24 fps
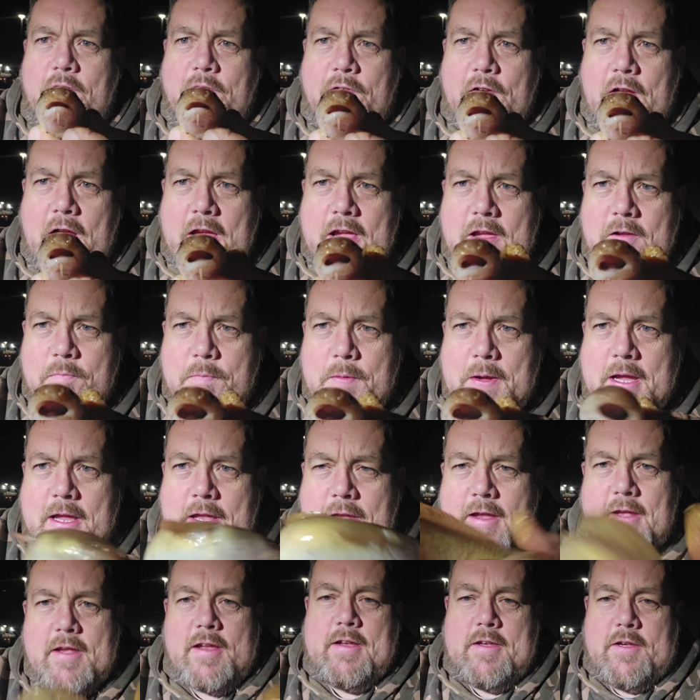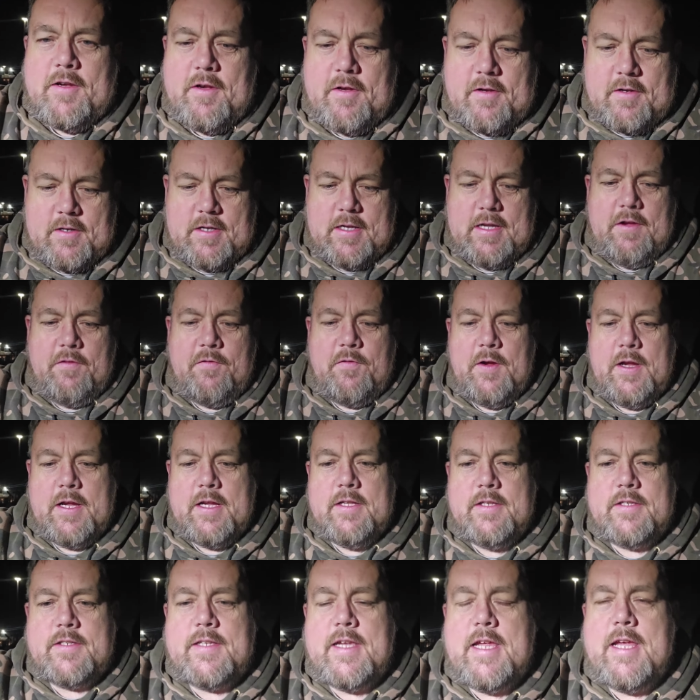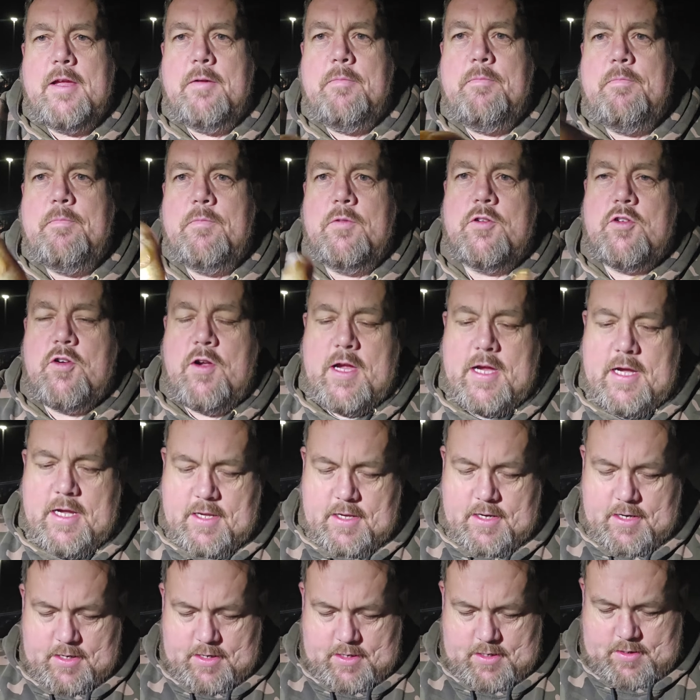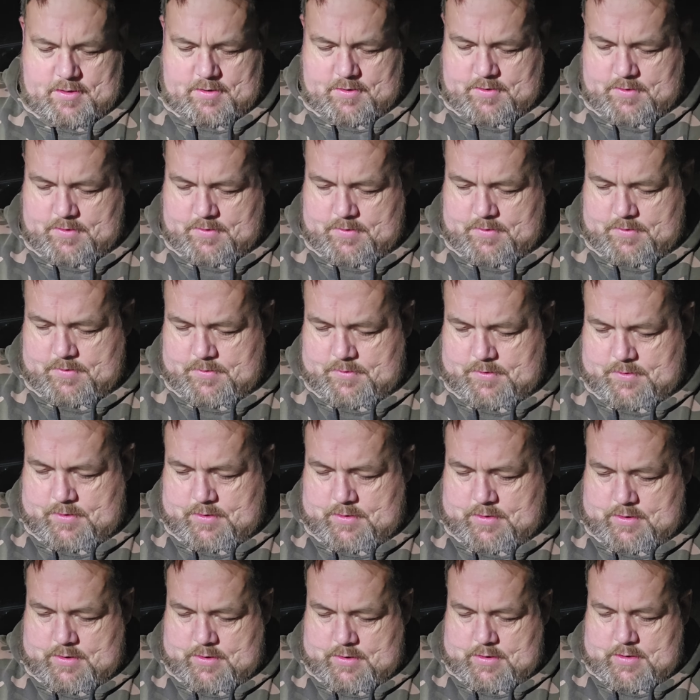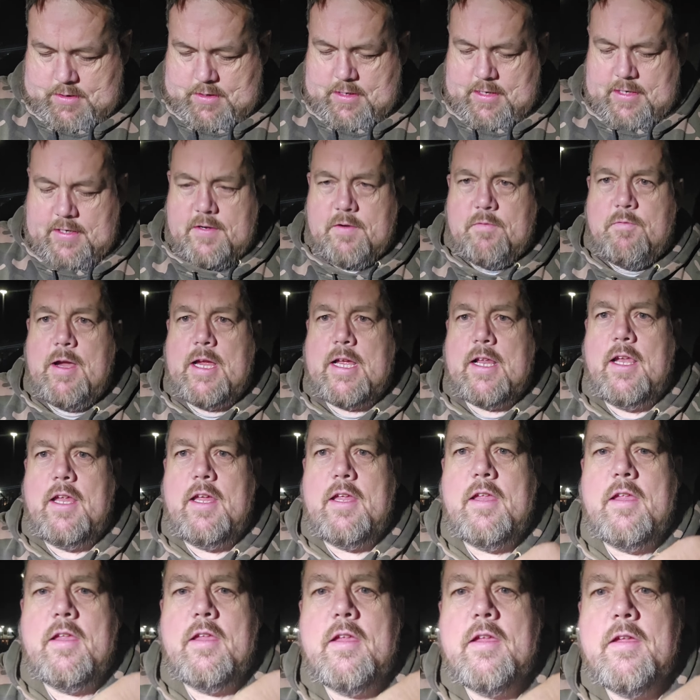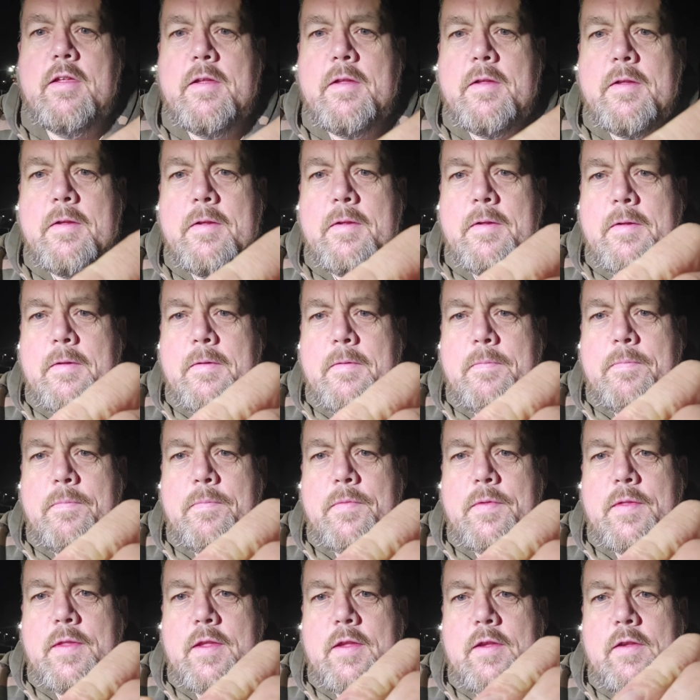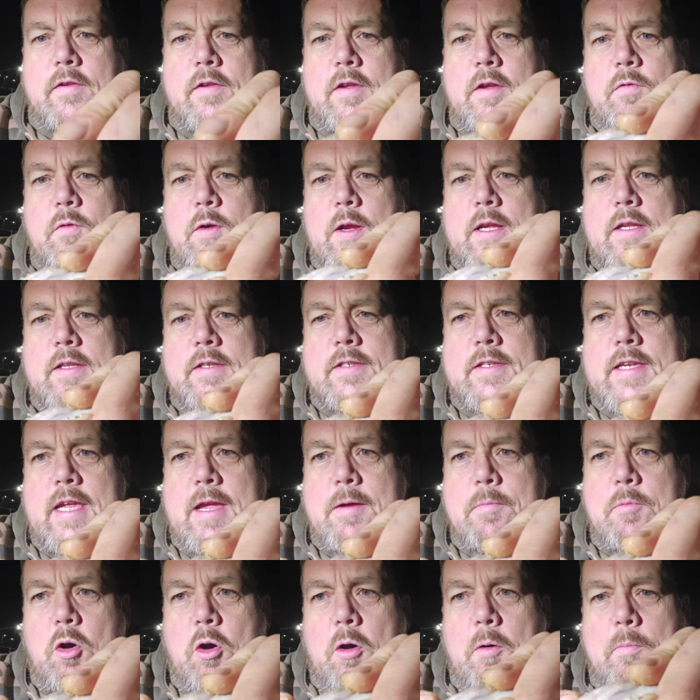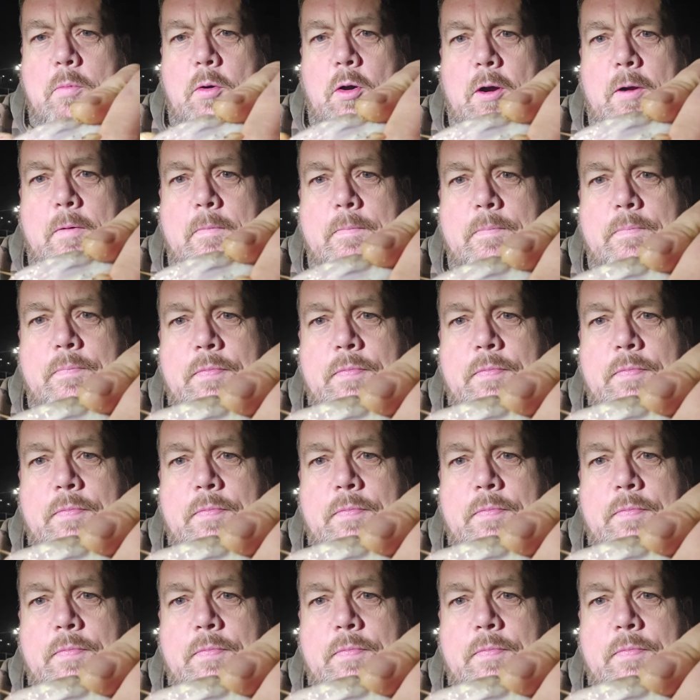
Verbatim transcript: Five bearded. I don't know if we can see him. Try and... Uh, he's a regular. Let's see if we can see him all but...